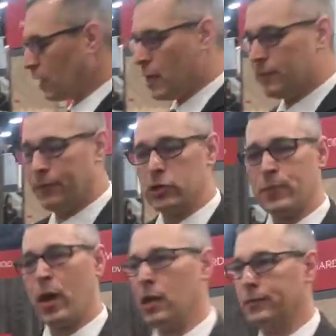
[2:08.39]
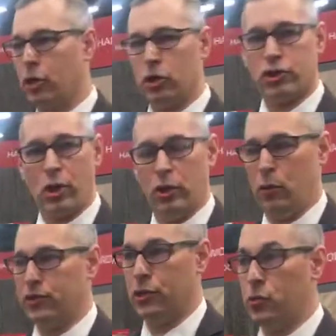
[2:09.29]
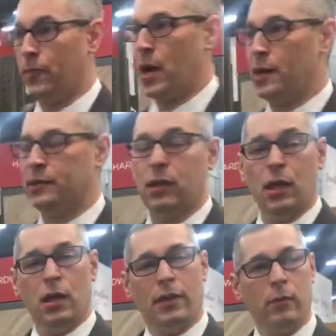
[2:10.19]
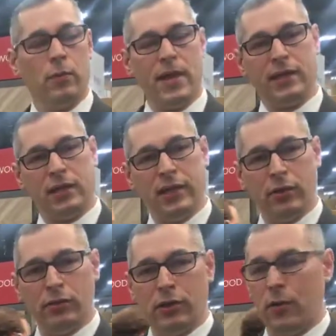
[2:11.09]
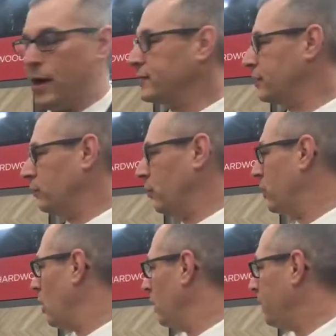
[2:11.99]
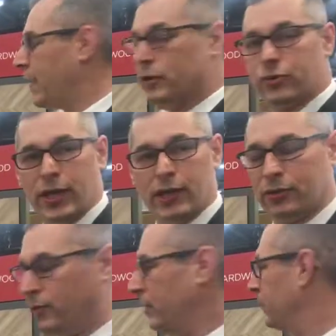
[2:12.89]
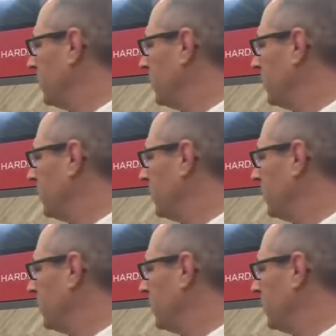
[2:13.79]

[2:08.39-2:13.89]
And the first product I'm going to show you is a new product that we're making here in the U.S. We call it Foundry Hickory.